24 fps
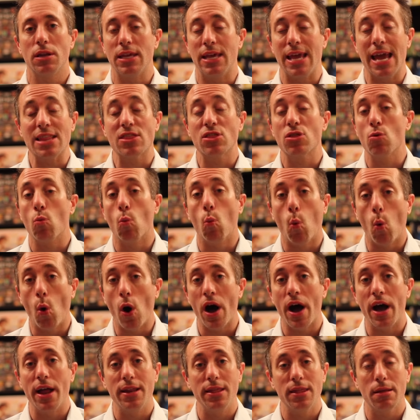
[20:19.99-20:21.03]
get
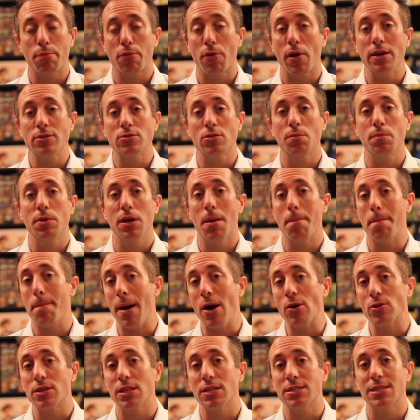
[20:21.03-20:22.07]
one? The price will be
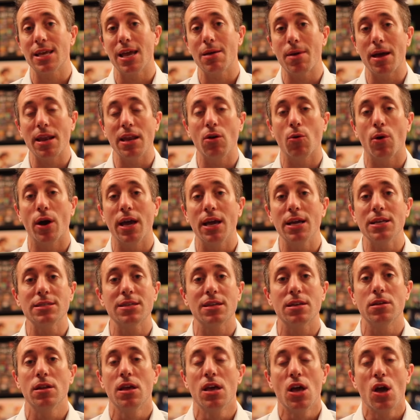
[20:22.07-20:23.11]
about the same anyways,
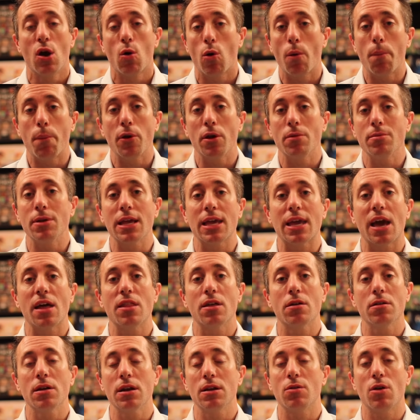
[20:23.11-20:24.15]
and we'll put them
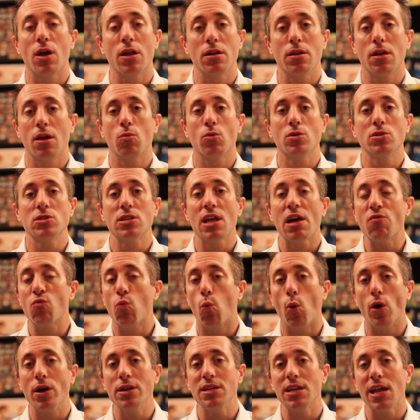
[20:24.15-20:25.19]
together, and we'll just
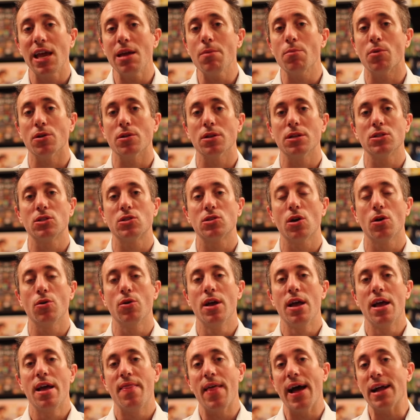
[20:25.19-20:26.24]
have one table. And
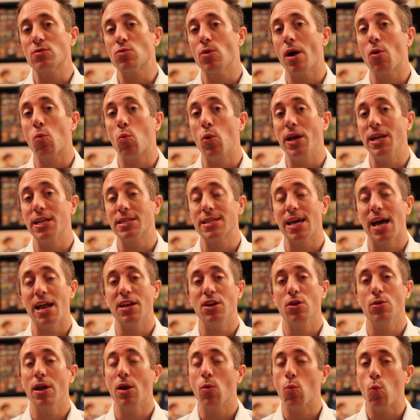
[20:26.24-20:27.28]
so that's why we
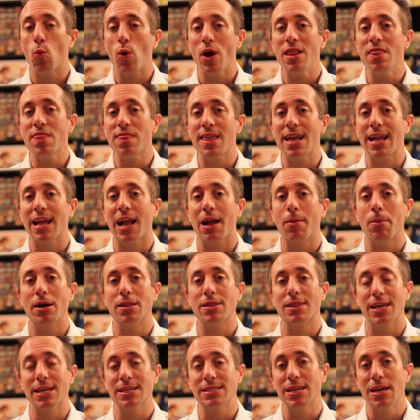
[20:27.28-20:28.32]
decided to do it. And when thinking
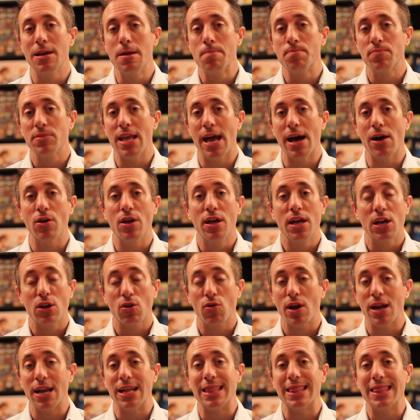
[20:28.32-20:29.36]
about this, now,
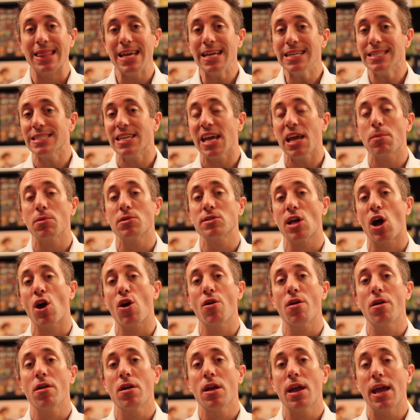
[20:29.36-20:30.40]
granted, these tables
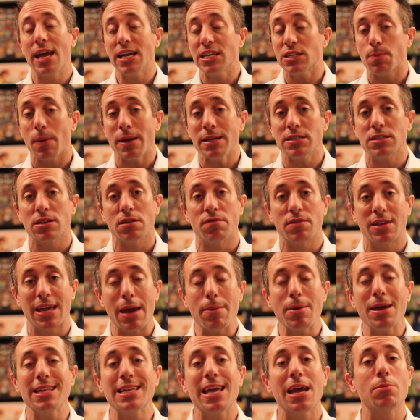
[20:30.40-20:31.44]
are expensive.
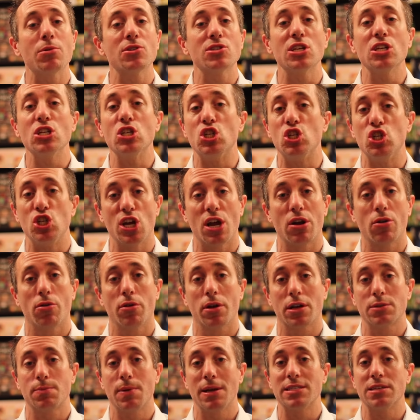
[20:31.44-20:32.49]
Gaming tables in
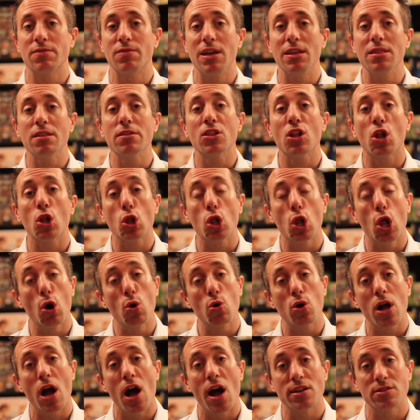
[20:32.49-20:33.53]
general are expensive. Even the
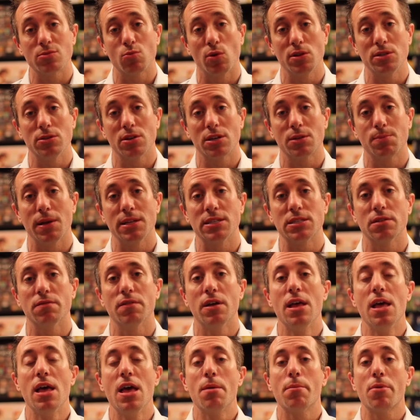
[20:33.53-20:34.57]
low-cost ones are expensive.
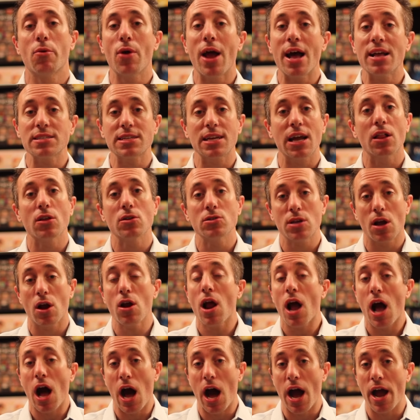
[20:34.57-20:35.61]
But Rathskellers
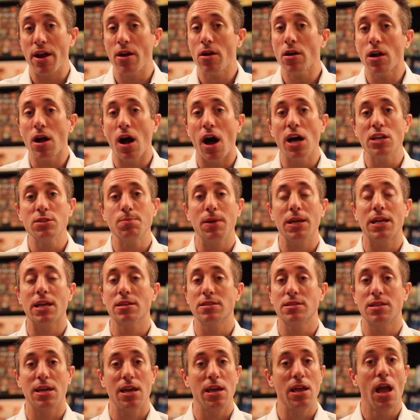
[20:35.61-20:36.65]
are higher cost
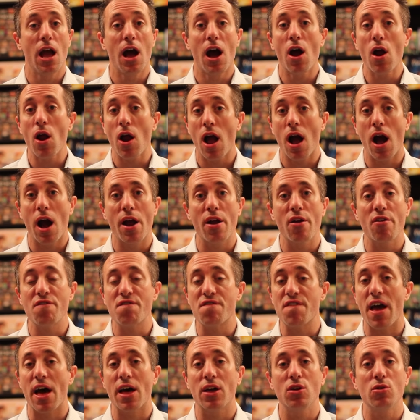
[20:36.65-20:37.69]
because they are higher
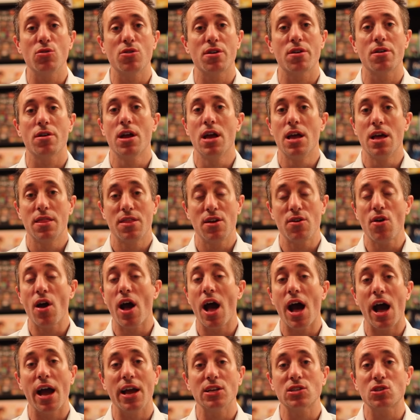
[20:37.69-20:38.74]
value. They're the
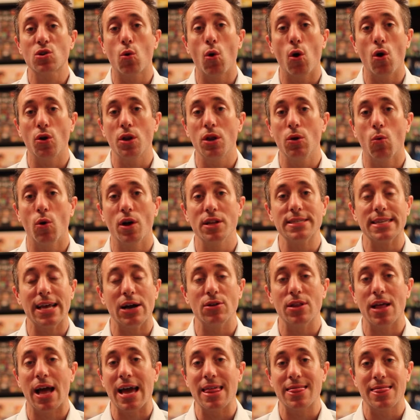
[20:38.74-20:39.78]
highest quality ones
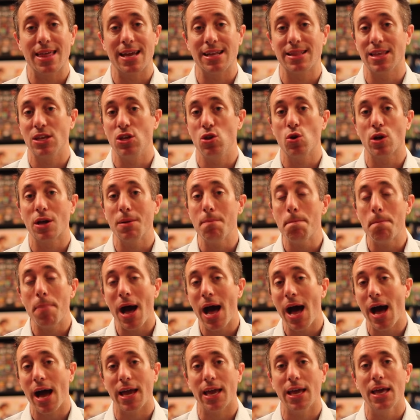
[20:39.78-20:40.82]
out, I think, that you can
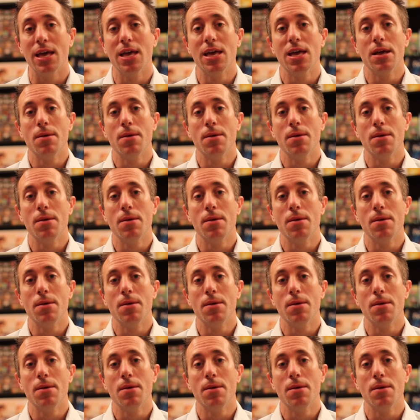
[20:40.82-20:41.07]
buy.